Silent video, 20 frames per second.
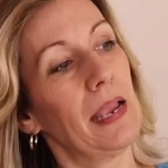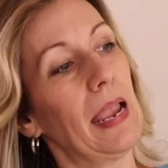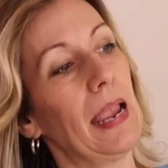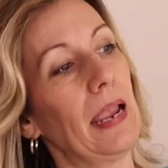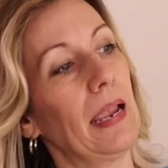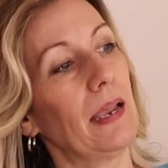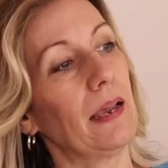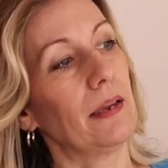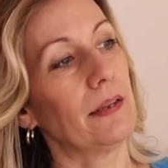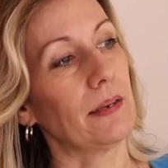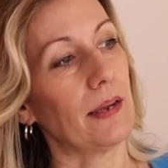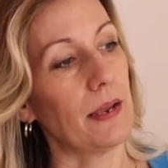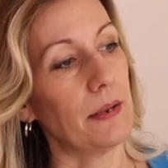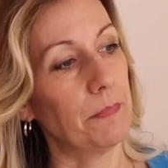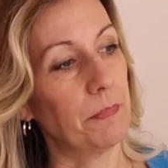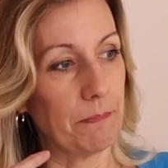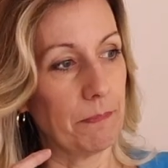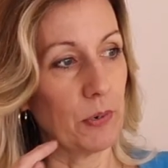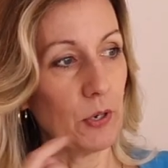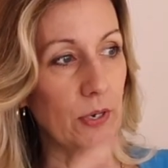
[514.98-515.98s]
and
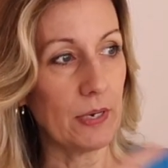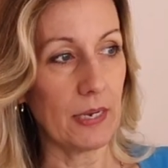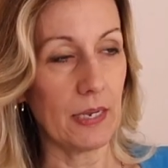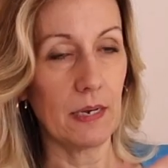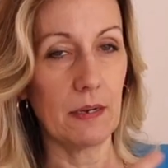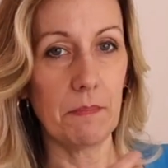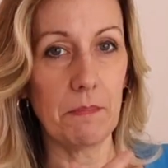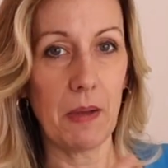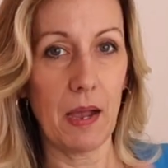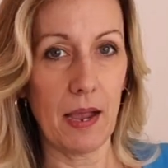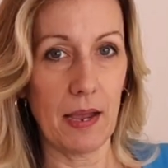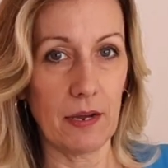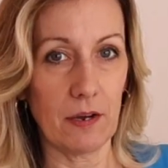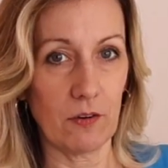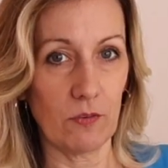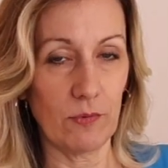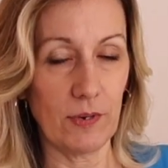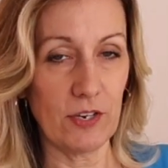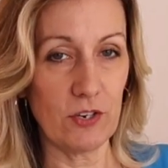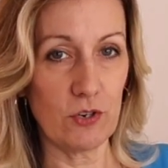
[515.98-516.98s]
I put in my
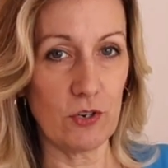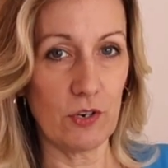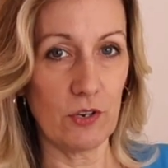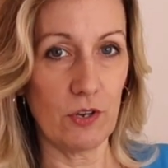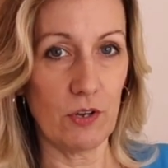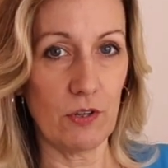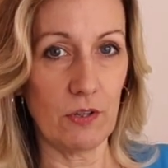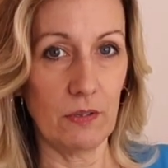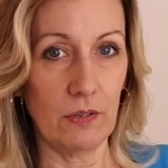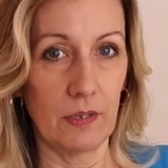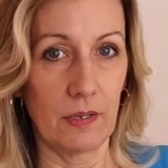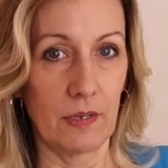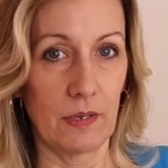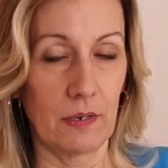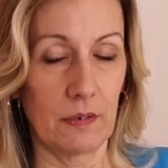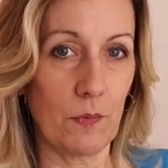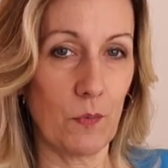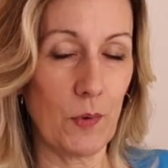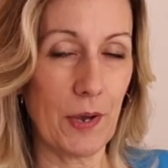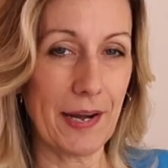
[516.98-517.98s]
original,
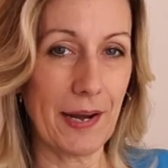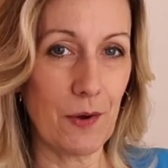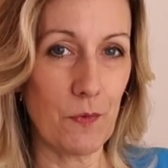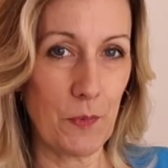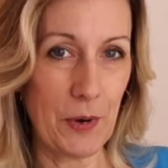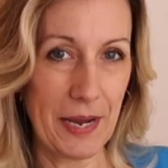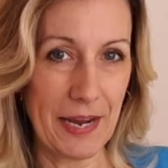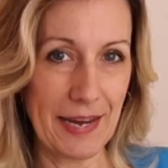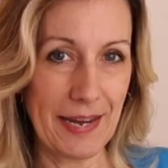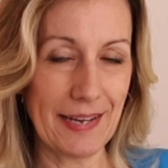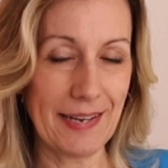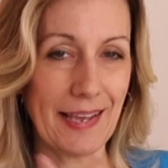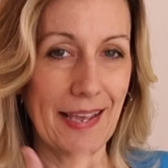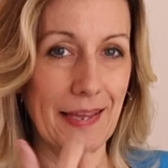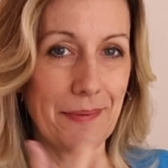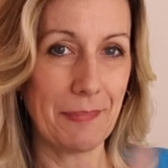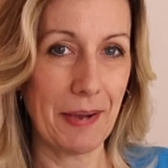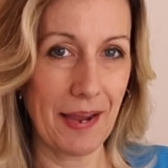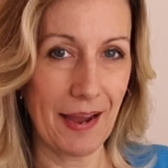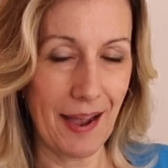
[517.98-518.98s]
what I weighed
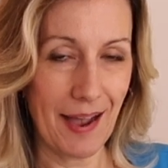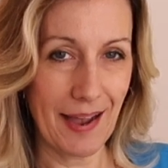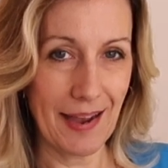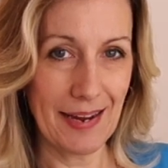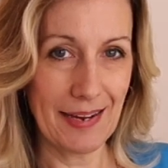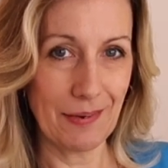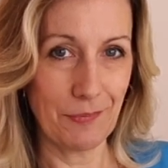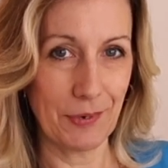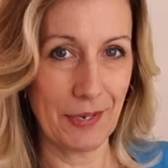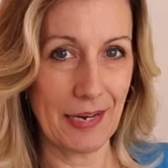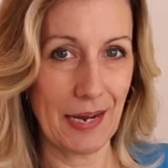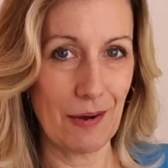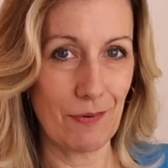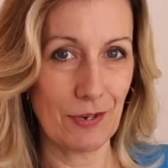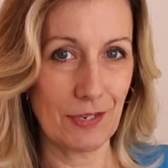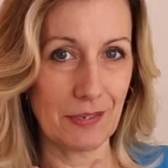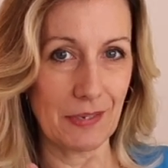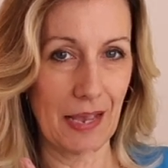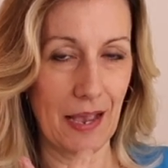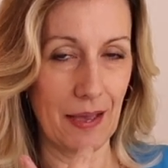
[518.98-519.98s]
and my height when I
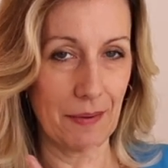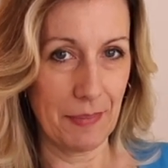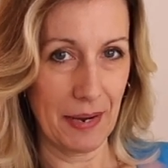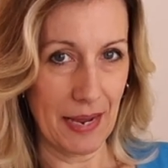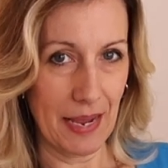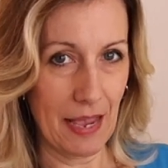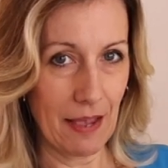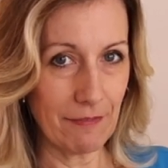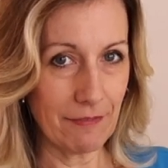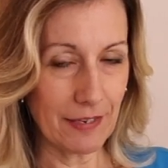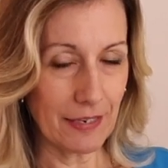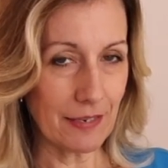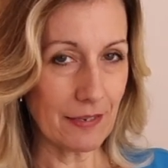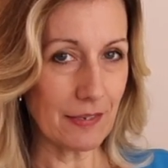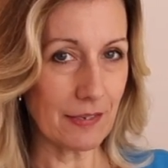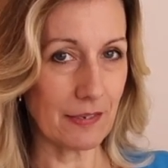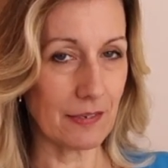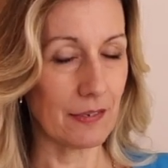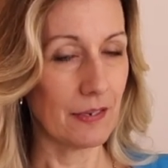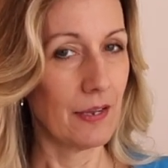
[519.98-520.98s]
was at my
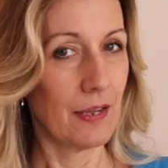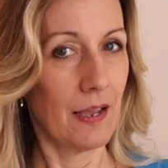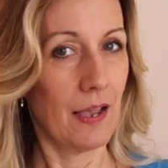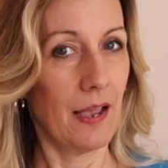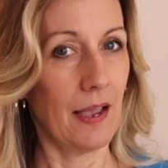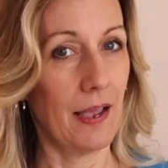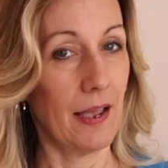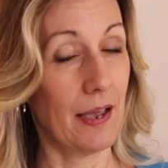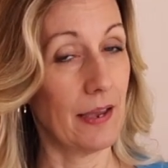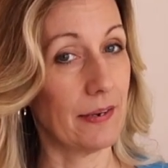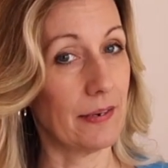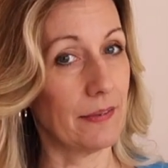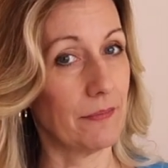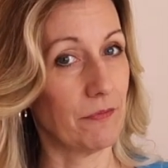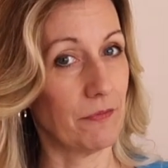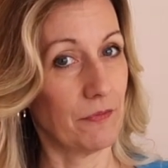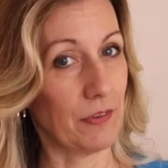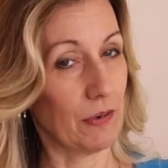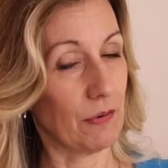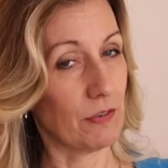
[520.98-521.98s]
heaviest. And
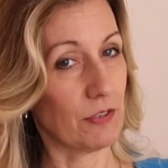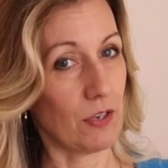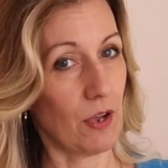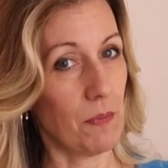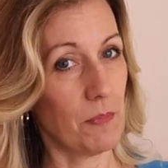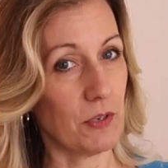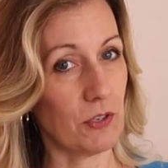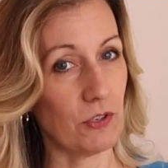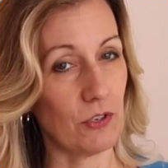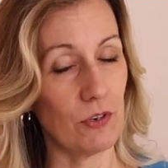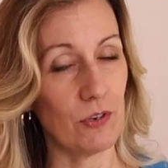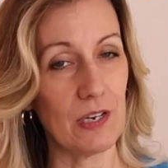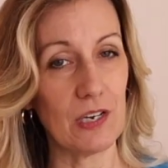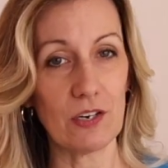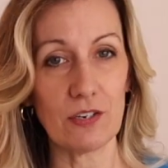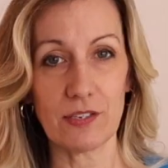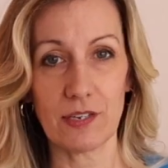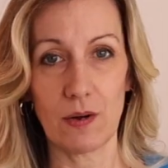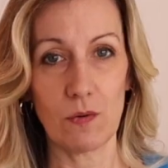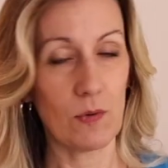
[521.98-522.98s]
there was almost 2
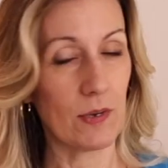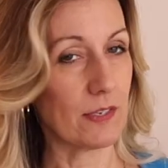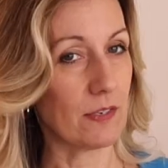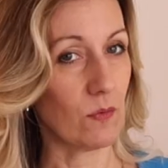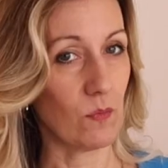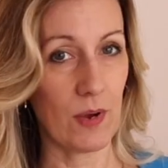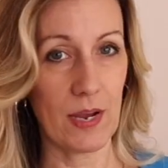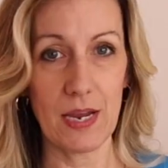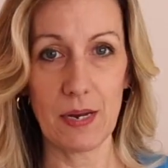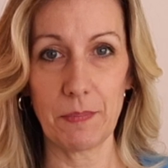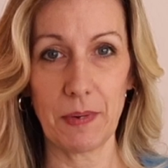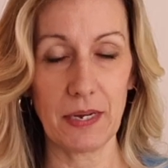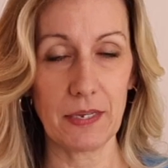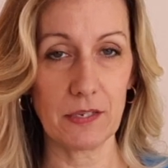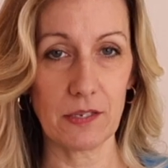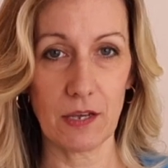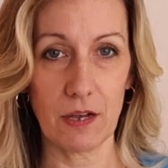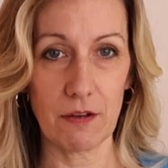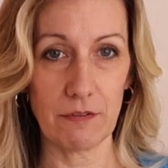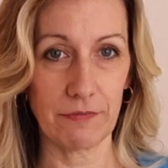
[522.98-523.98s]
years I wasn't weighing
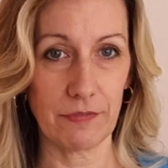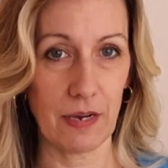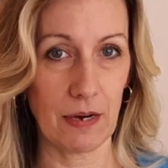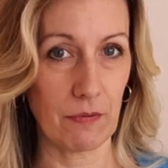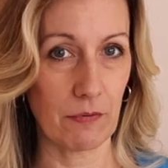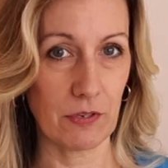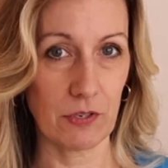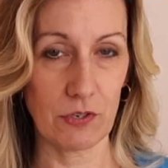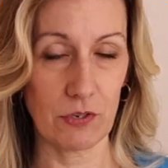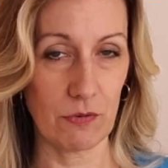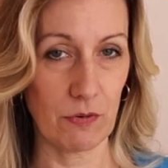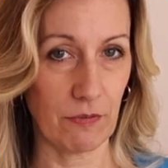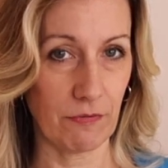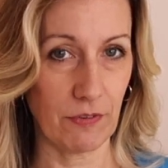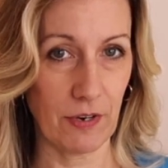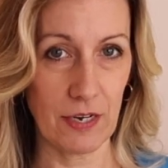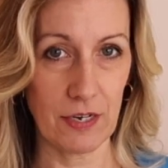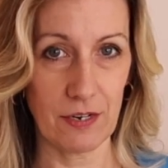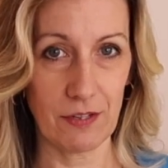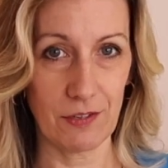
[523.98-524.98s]
myself. I was too
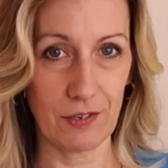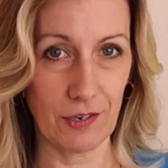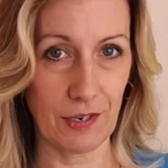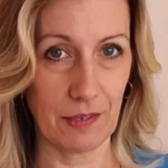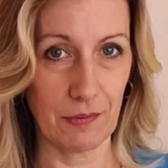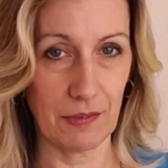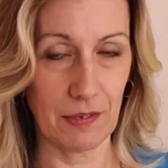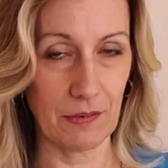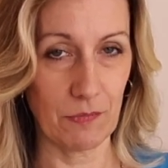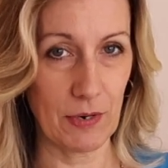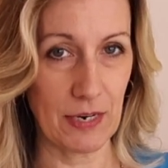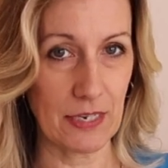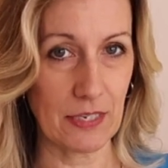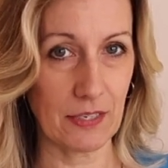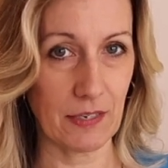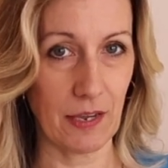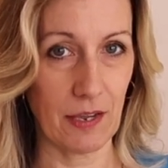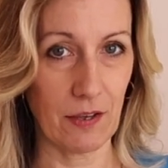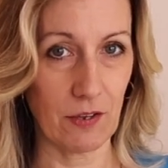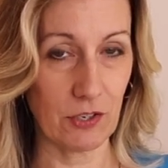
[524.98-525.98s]
afraid to look at the weigh
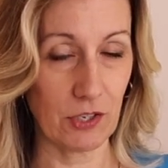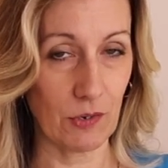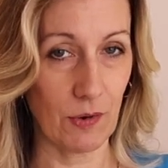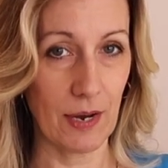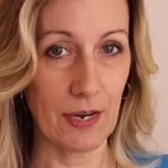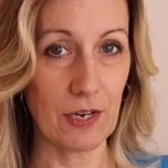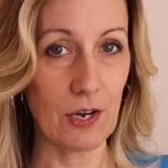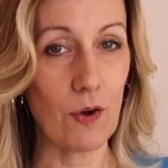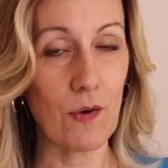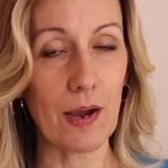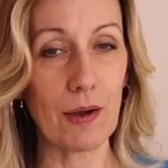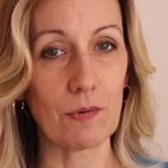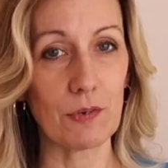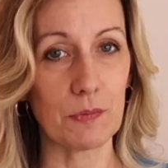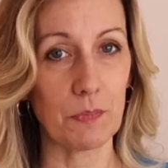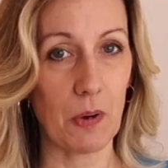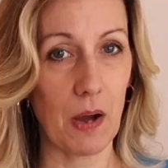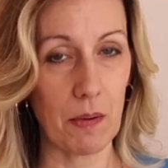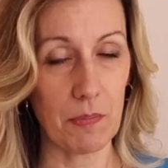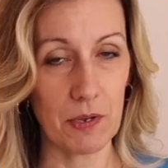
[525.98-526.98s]
scale. So I know I
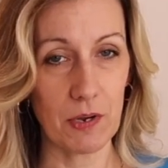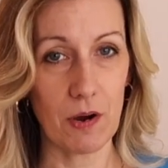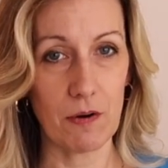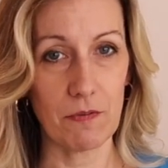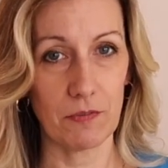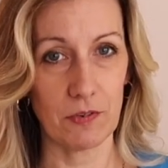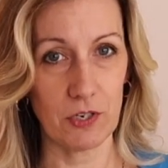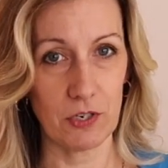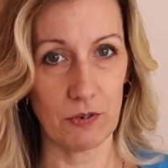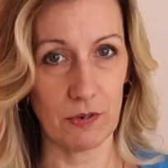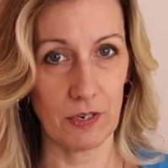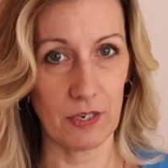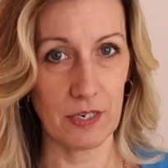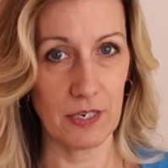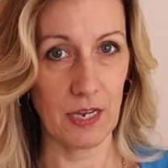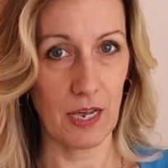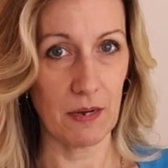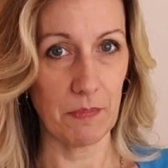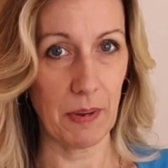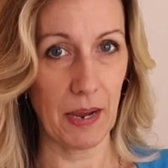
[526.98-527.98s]
was probably over
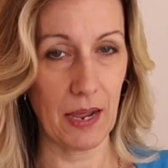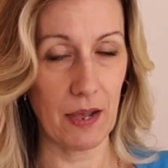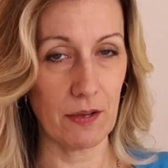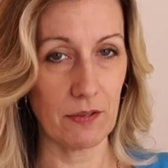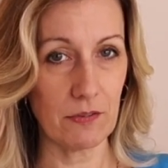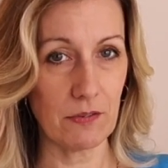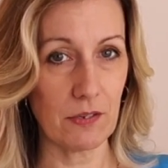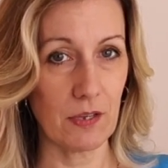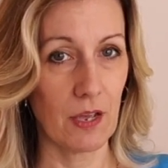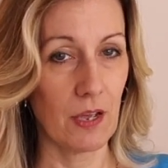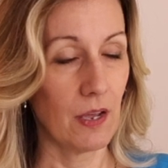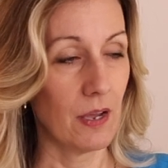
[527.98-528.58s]
210 pounds,